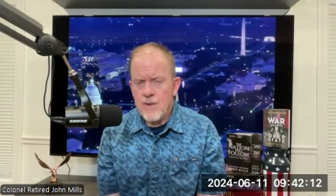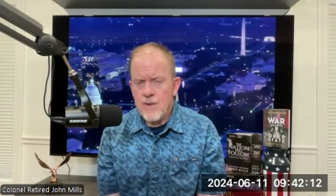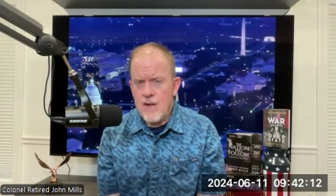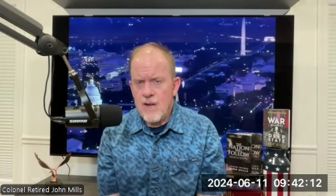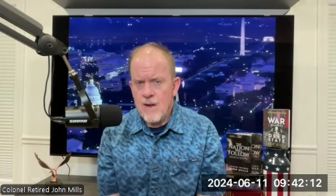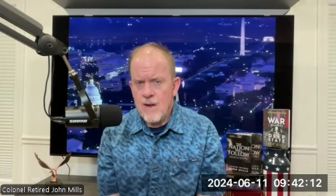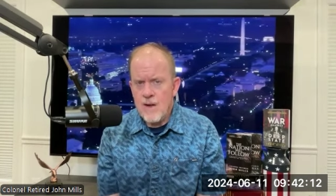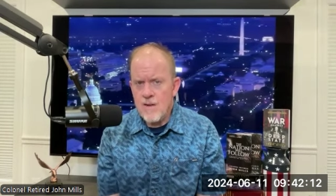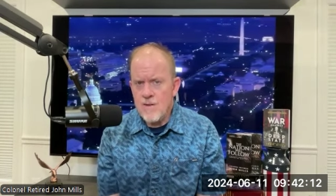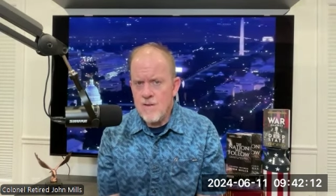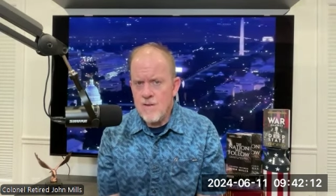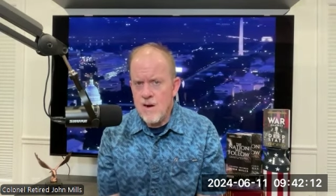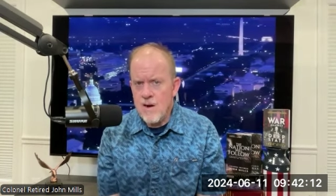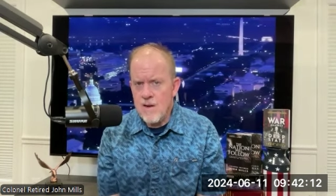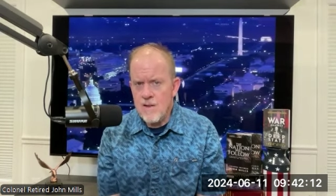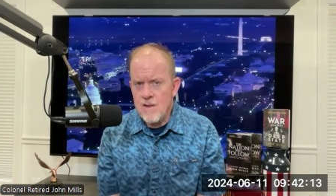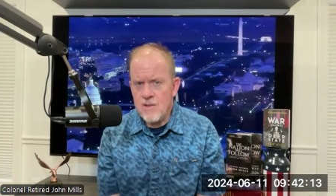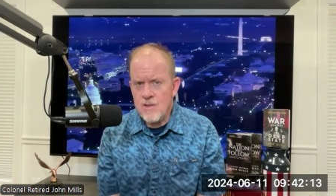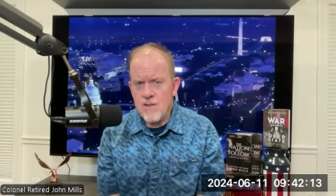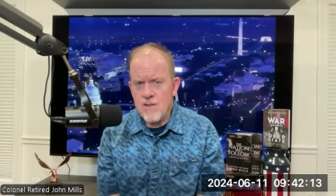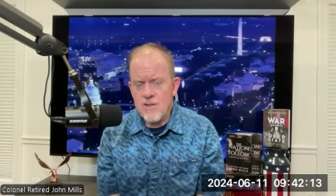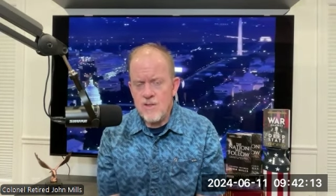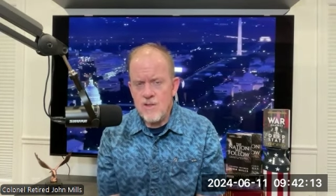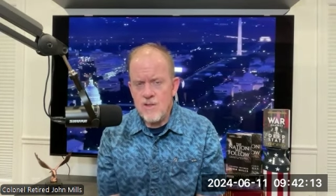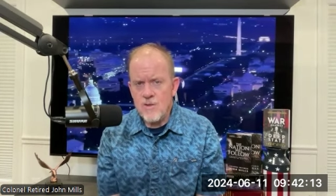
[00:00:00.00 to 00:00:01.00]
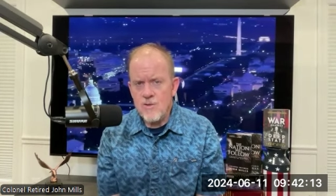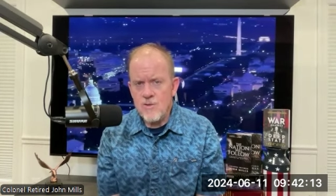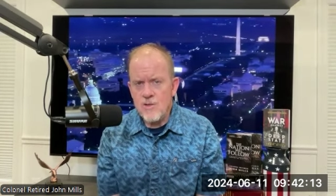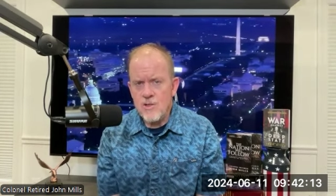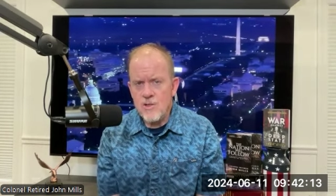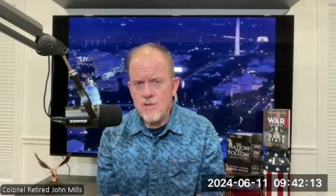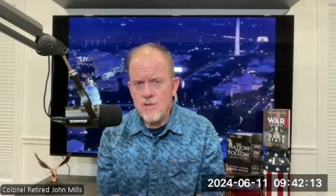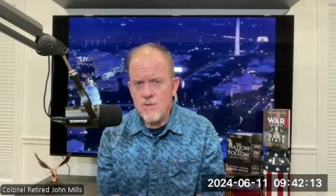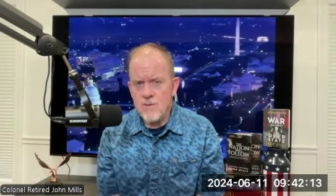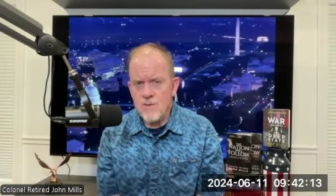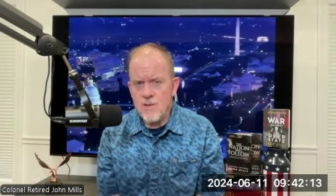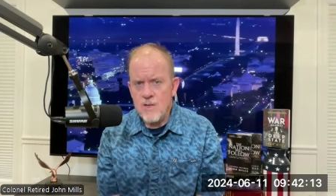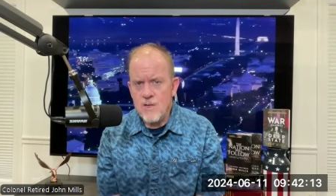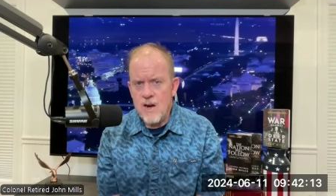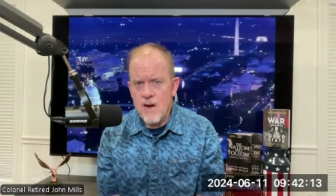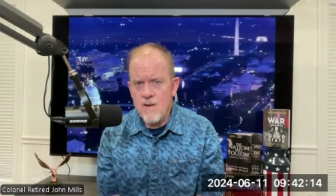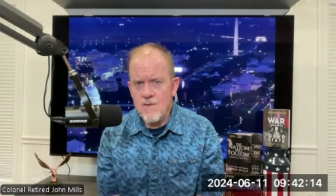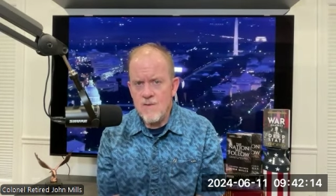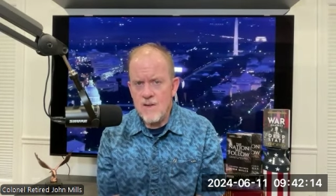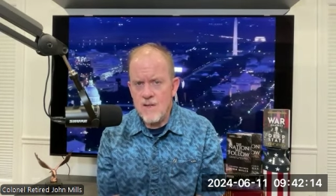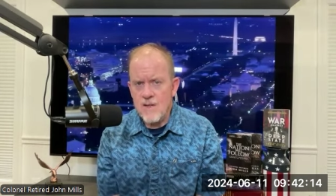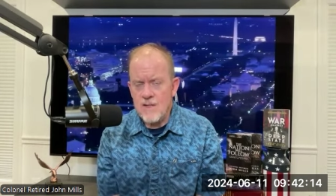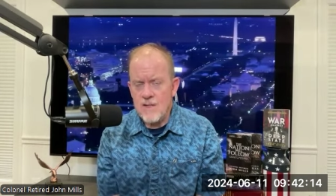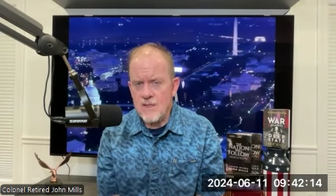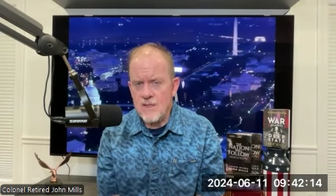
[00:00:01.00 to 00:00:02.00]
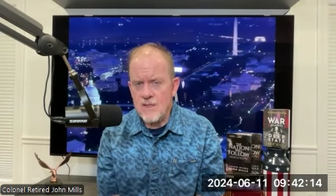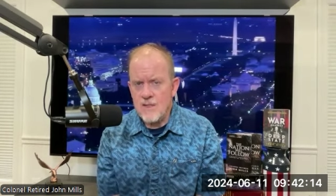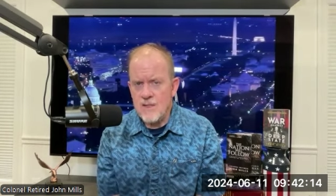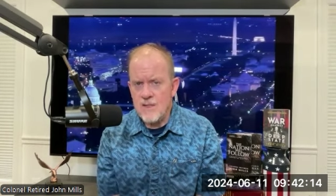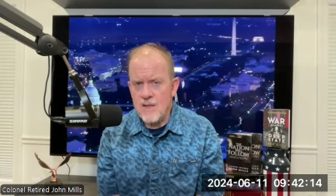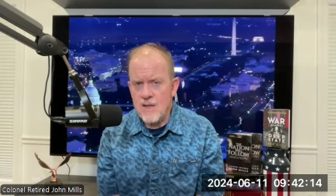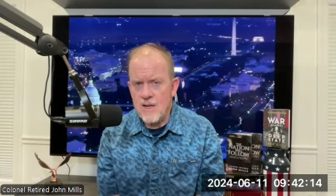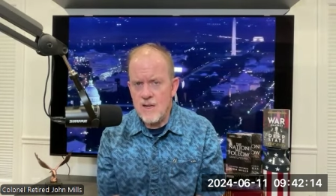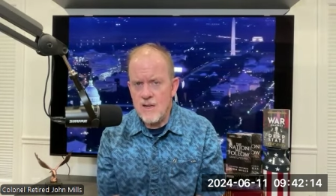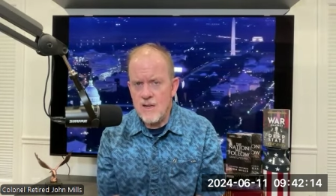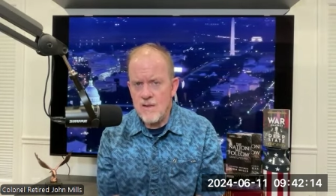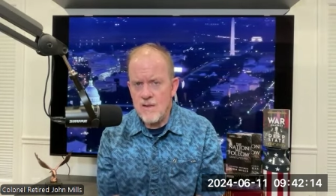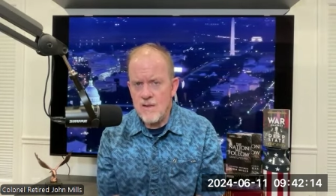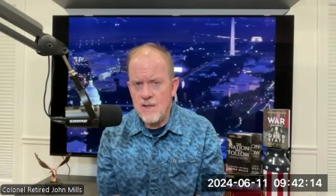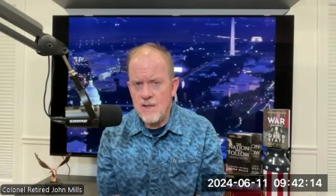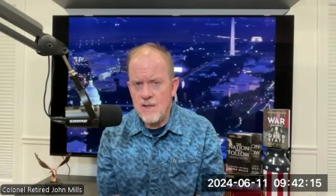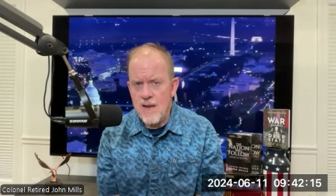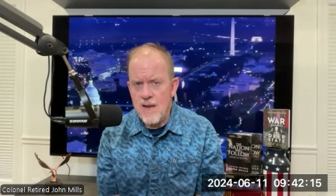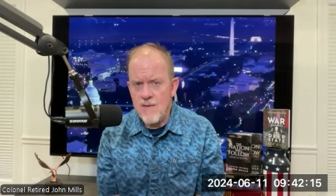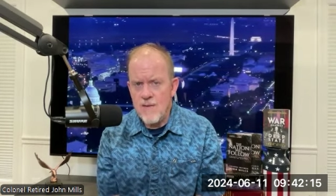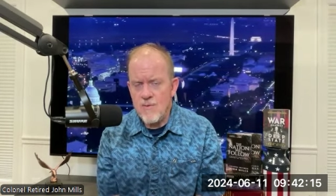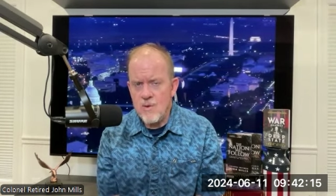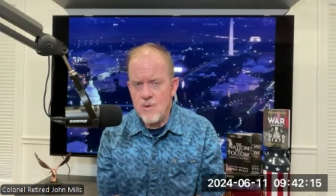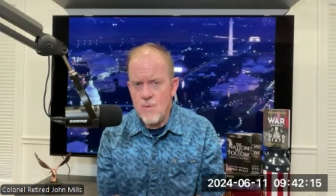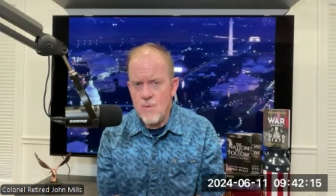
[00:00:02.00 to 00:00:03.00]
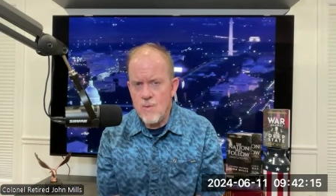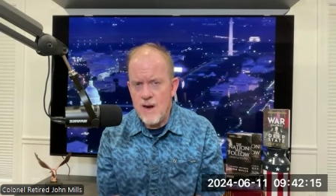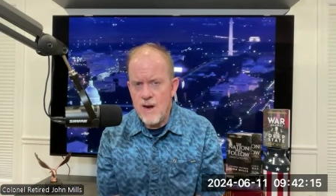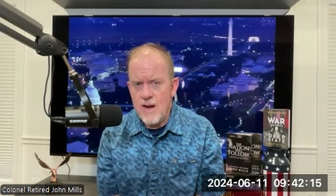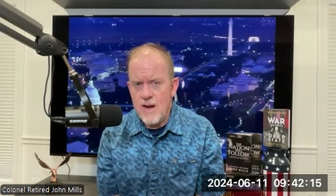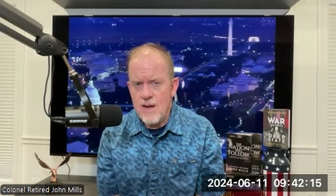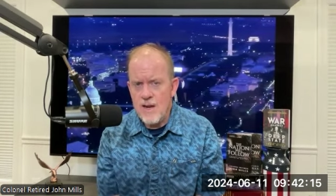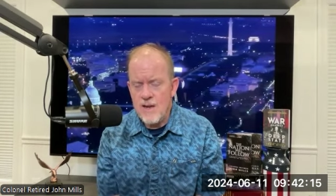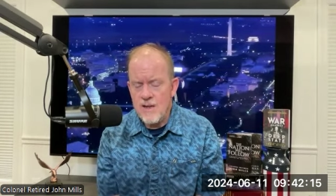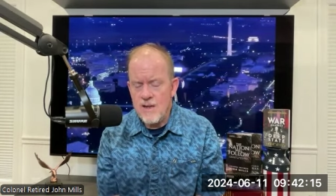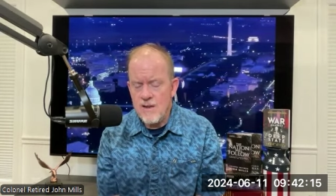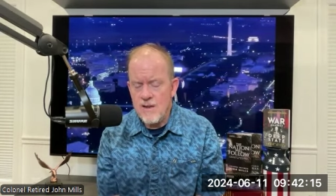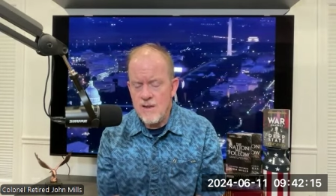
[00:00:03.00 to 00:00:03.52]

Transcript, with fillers: uh, constitutional governance. Uh, you gave it away.